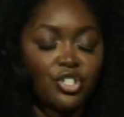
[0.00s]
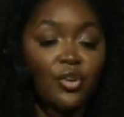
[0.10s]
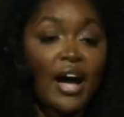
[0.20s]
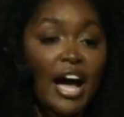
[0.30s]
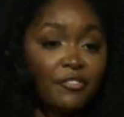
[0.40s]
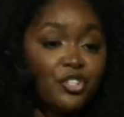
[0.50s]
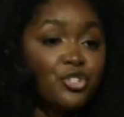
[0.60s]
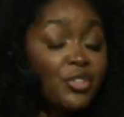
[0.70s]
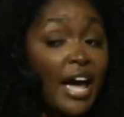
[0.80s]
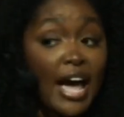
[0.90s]
So you have to
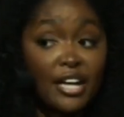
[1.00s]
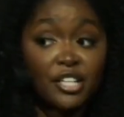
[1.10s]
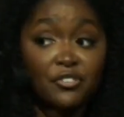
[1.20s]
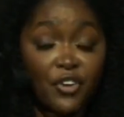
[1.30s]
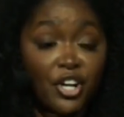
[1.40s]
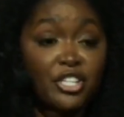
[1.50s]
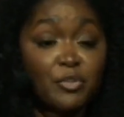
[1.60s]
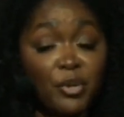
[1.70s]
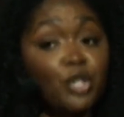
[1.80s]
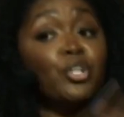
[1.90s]
do the acne first,
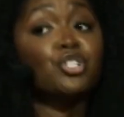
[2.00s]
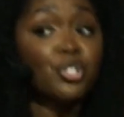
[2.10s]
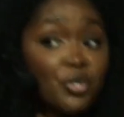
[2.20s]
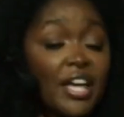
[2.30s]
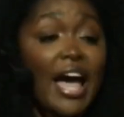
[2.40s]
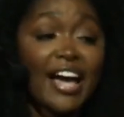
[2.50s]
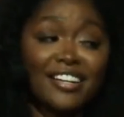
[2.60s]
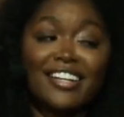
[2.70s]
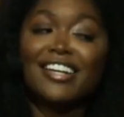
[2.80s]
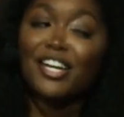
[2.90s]
but you can do the
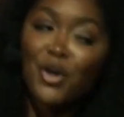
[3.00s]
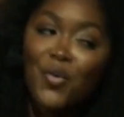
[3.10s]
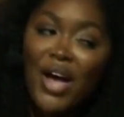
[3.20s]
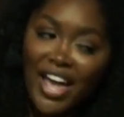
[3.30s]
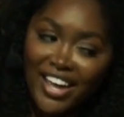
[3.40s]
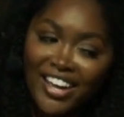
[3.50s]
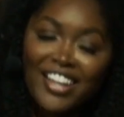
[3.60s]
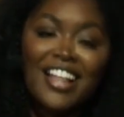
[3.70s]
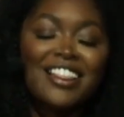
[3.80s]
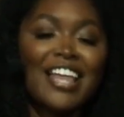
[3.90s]
acne in a way
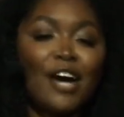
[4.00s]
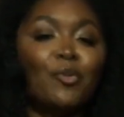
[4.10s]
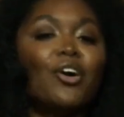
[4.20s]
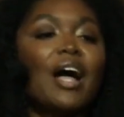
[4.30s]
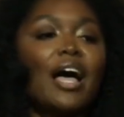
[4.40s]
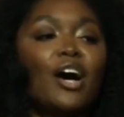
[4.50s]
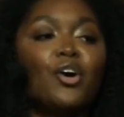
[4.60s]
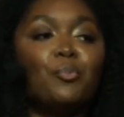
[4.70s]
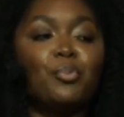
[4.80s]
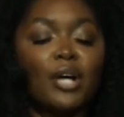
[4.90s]
that will
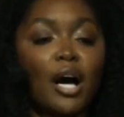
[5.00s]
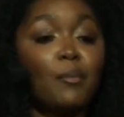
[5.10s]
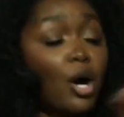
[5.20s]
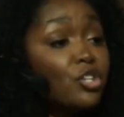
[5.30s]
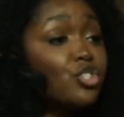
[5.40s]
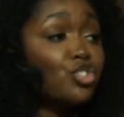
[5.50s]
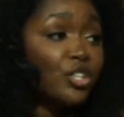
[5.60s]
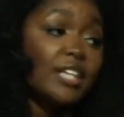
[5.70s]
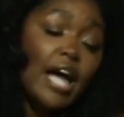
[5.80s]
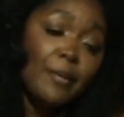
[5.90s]
help also
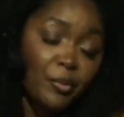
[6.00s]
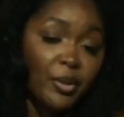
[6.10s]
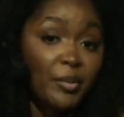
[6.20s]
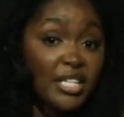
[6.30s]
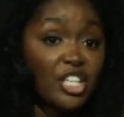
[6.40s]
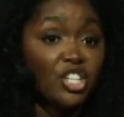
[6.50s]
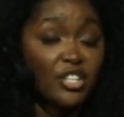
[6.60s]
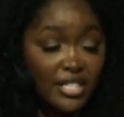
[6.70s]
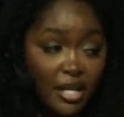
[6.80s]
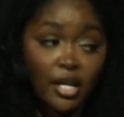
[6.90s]
treat the hyperpigmentation
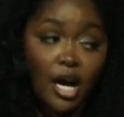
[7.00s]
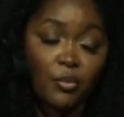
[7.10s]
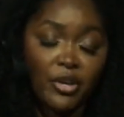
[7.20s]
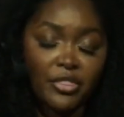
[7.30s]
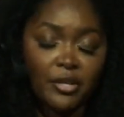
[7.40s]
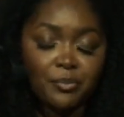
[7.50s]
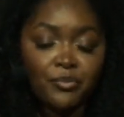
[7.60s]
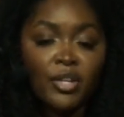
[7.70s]
that's going to come with it.